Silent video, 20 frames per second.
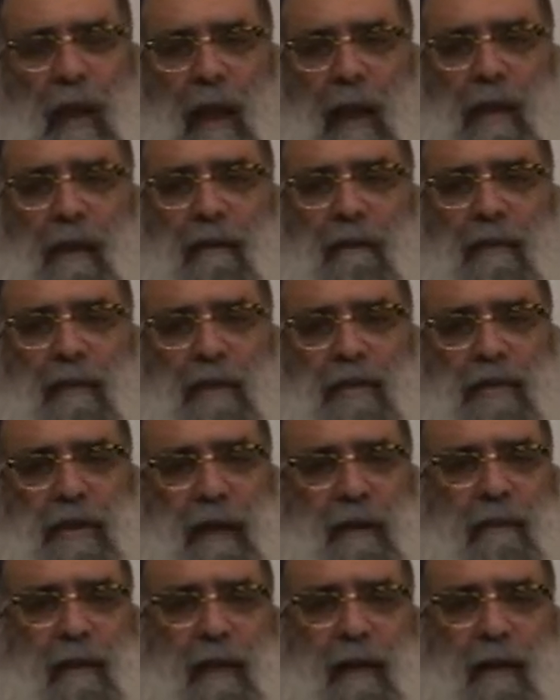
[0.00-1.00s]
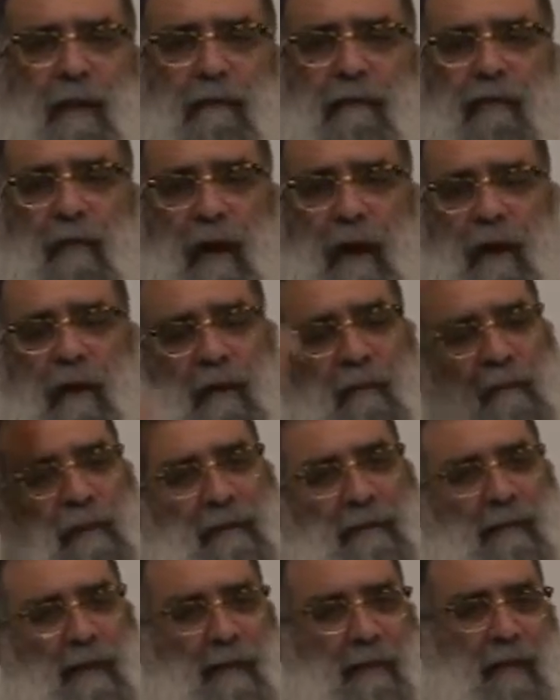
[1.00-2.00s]
And if Yeshiva, for
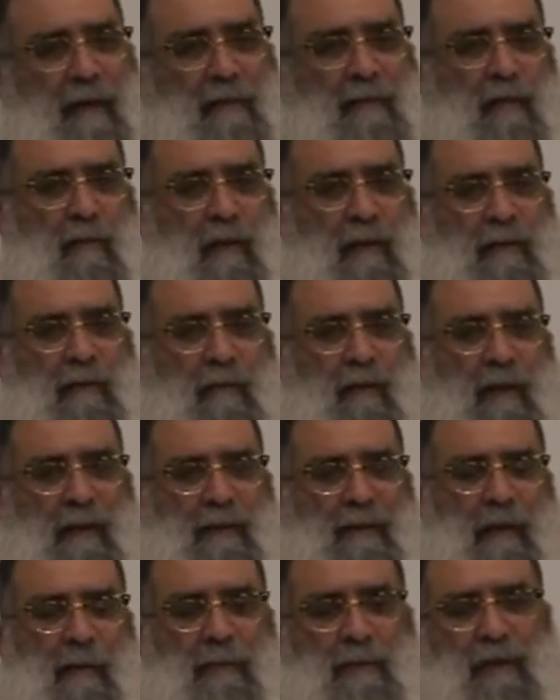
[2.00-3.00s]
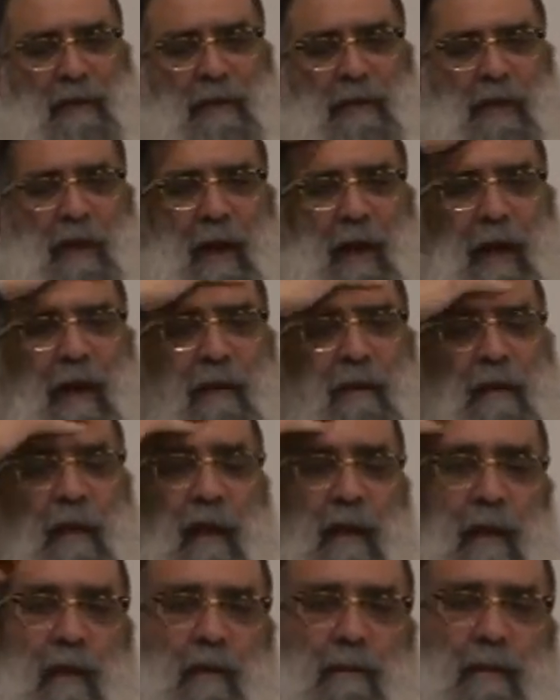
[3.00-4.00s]
argument's sake, doesn't want to accept the child
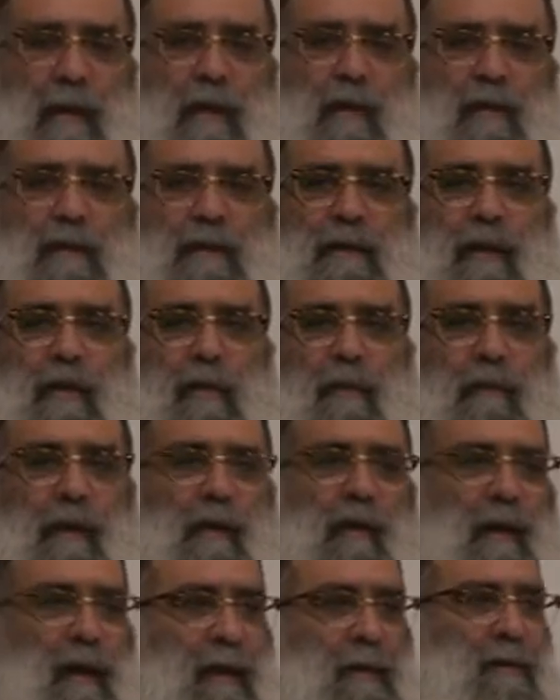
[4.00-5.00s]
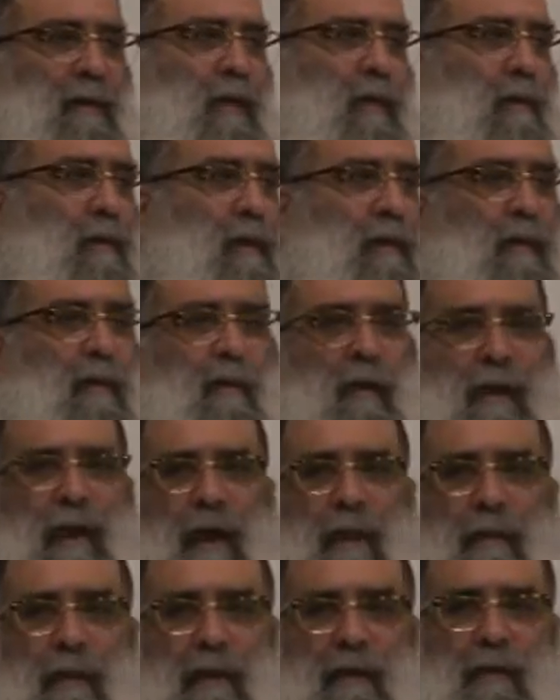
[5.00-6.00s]
because the community we're
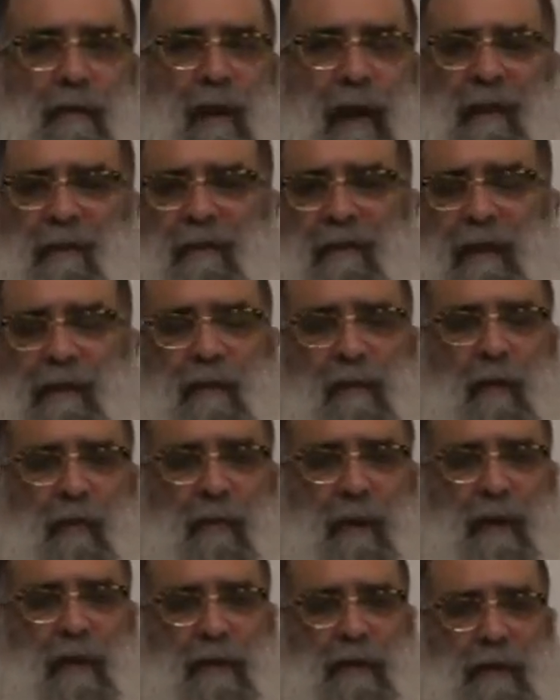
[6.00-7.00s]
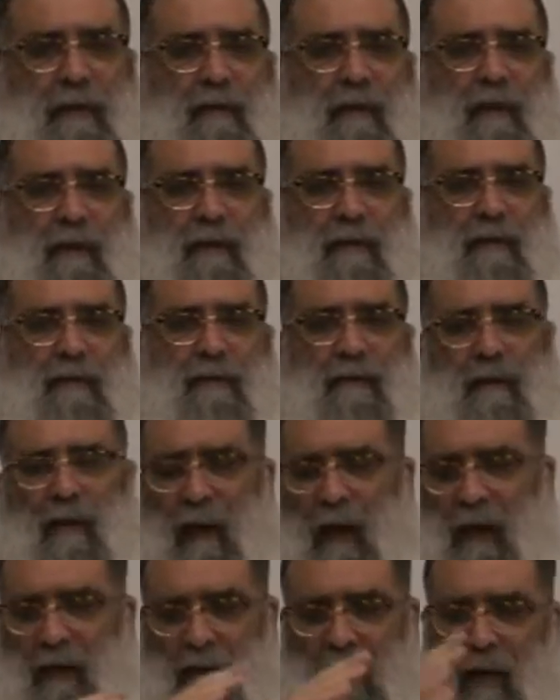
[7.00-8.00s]
coming to, I don't think there will be Yeshiva like this.
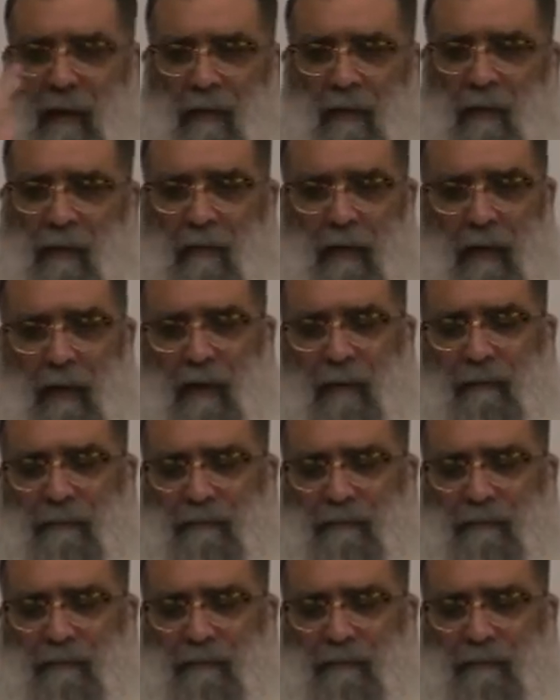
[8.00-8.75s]
I don't think.